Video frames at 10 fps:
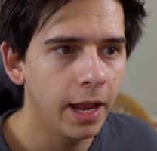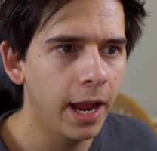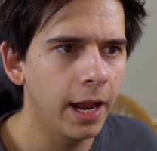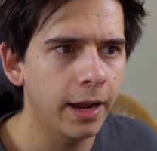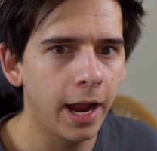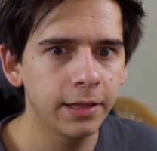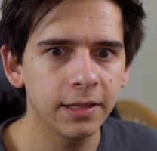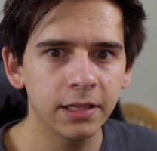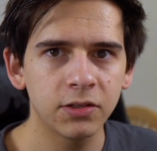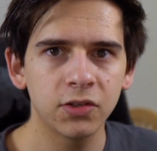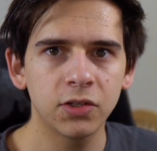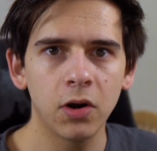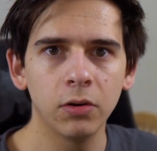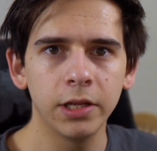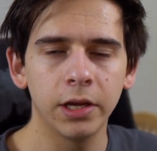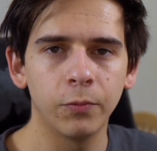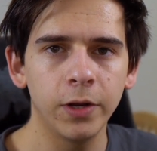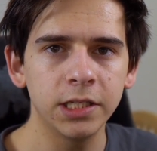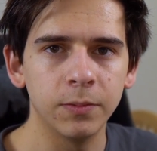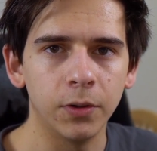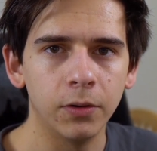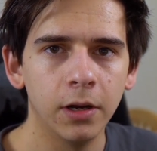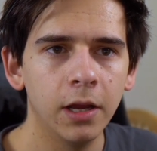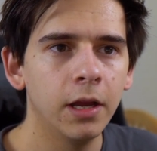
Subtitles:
And I think that's just totally unreasonable.